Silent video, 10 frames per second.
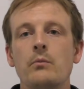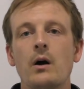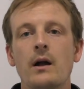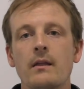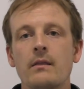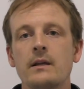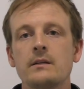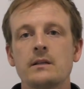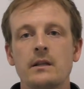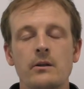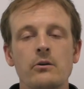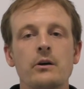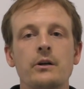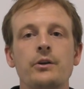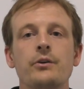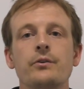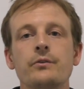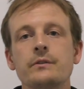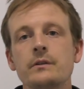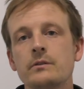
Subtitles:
buying things that they're not going to use.